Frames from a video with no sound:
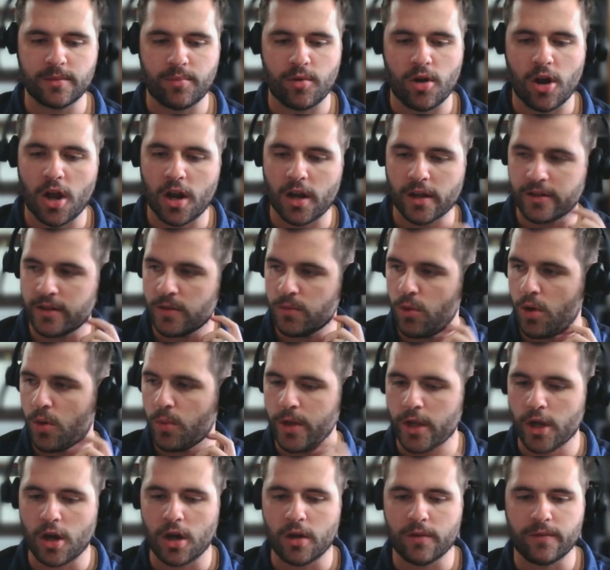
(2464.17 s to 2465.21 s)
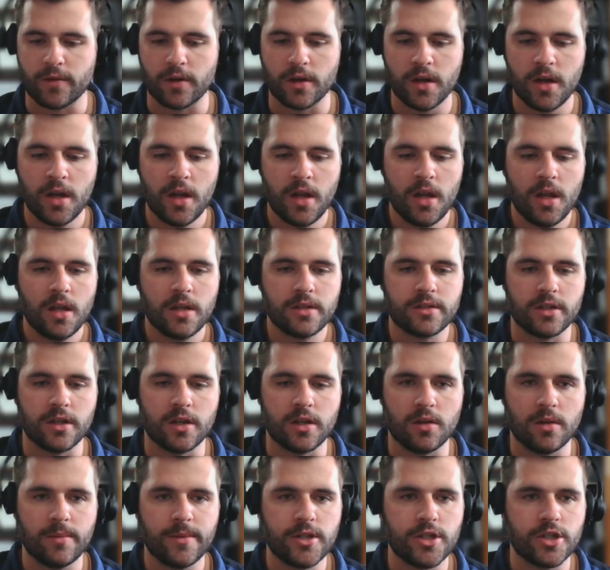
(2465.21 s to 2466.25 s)
the product and what we offer.
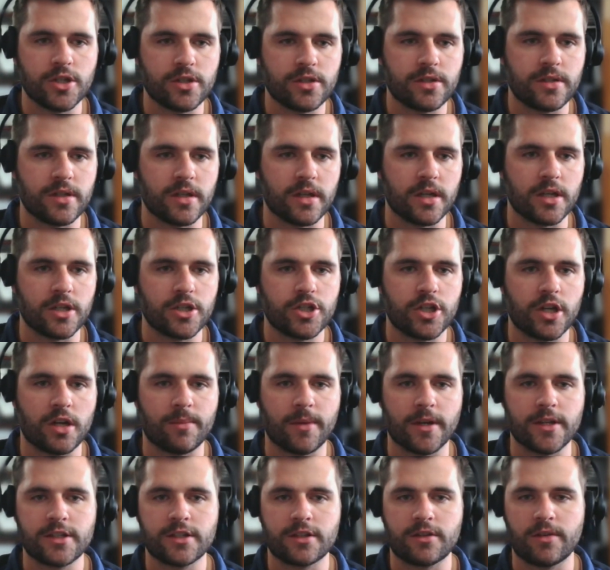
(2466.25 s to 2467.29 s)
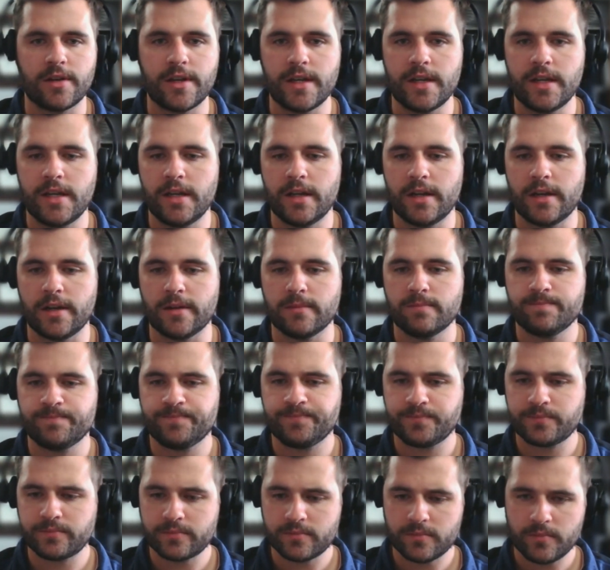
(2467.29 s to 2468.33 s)
So let me just share my screen here.
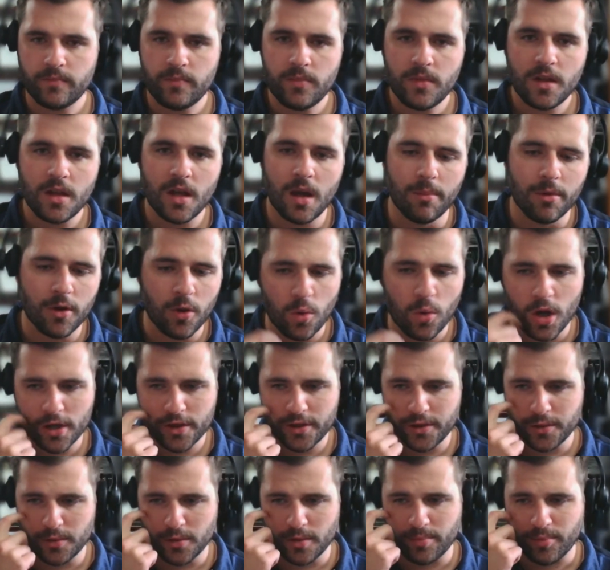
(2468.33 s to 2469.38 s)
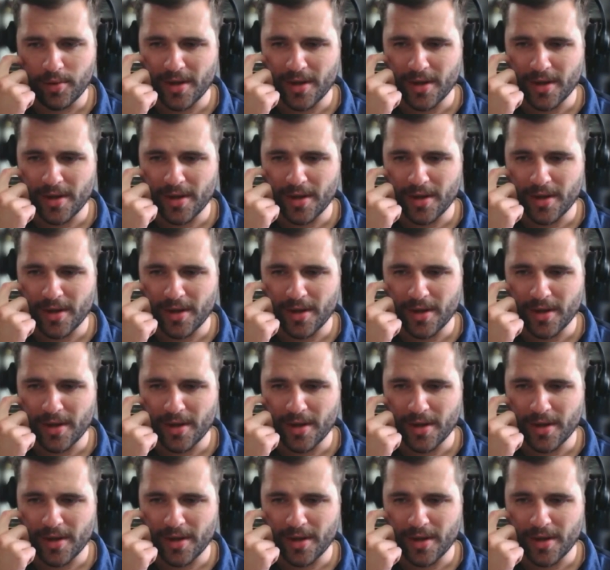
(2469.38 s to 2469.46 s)
I'm going to walk through a